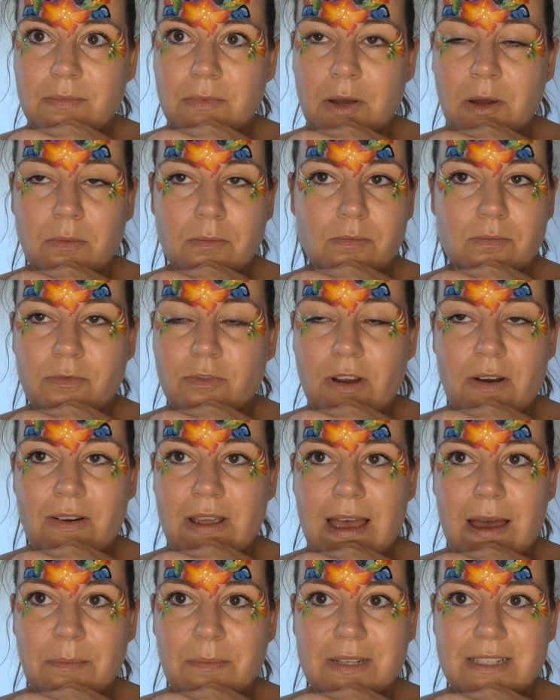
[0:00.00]
I'm very
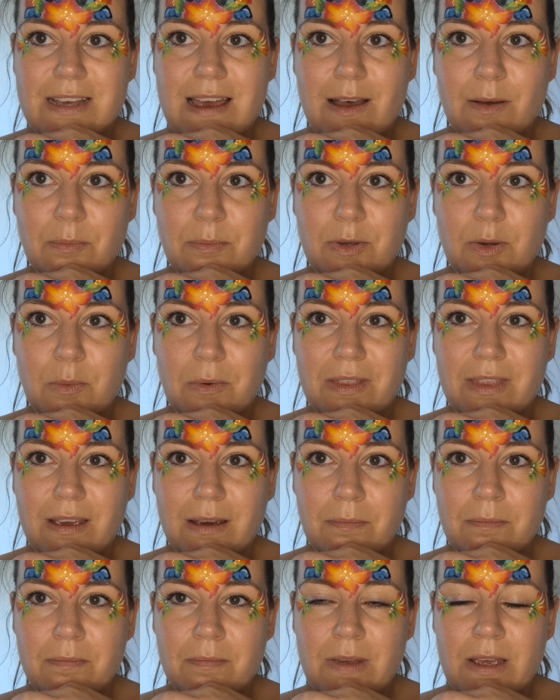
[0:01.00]
happy to help you with
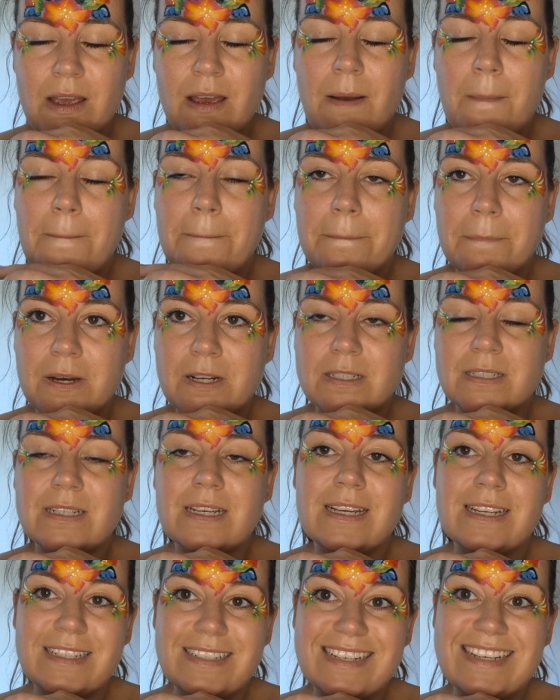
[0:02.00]
them, but
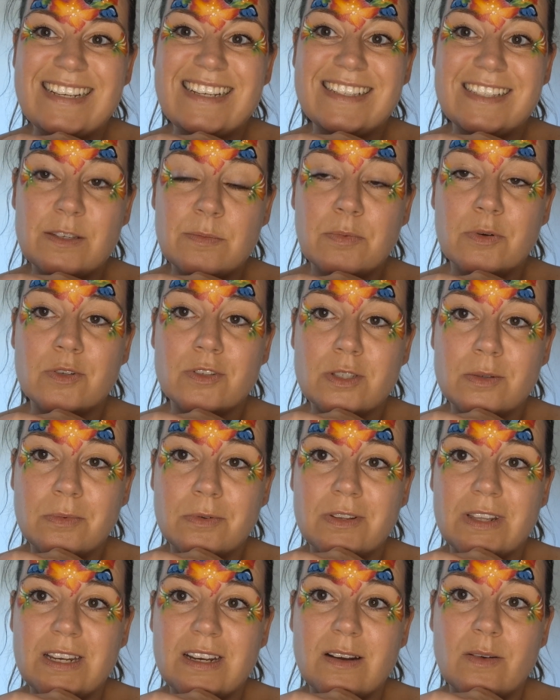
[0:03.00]
it is
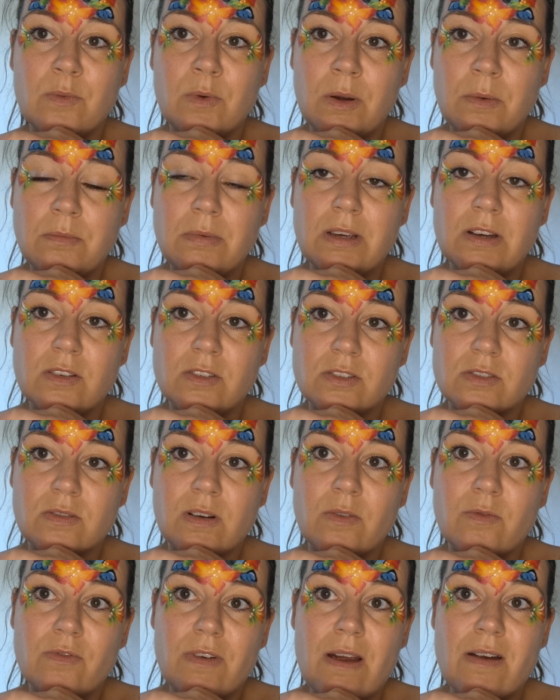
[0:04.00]
possible that I won't be
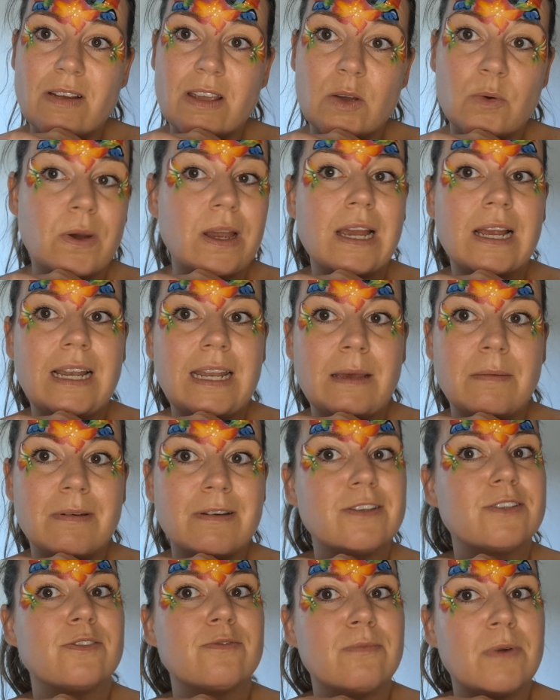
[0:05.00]
answering very quickly
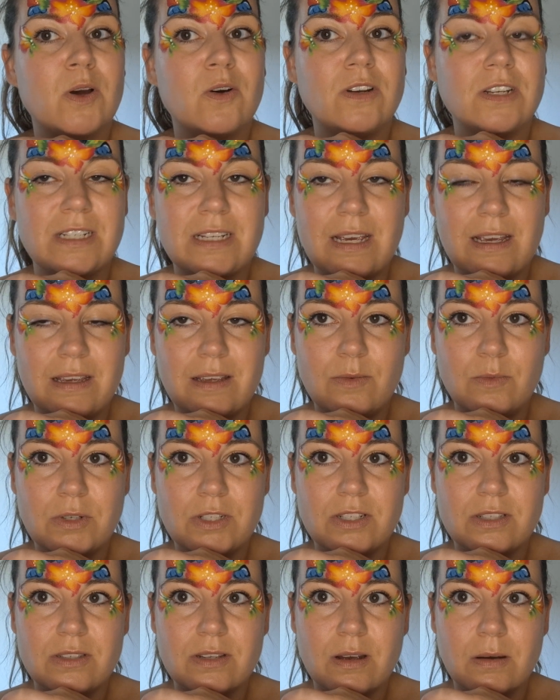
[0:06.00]
because of my holiday,
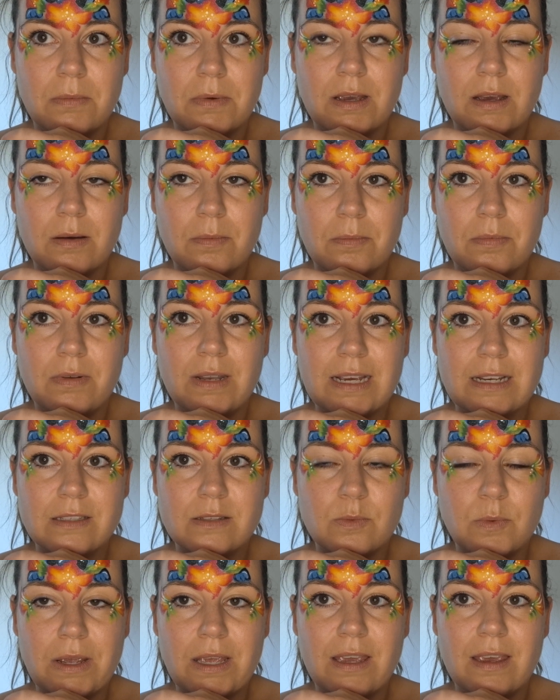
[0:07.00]
which is coming up
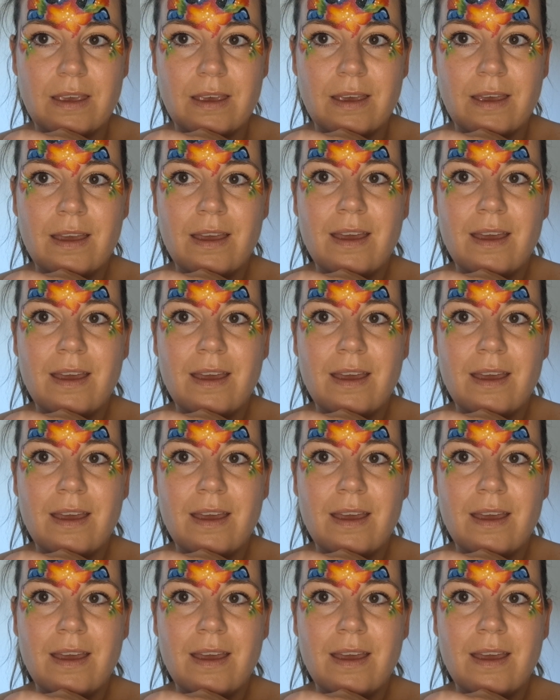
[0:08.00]
next week.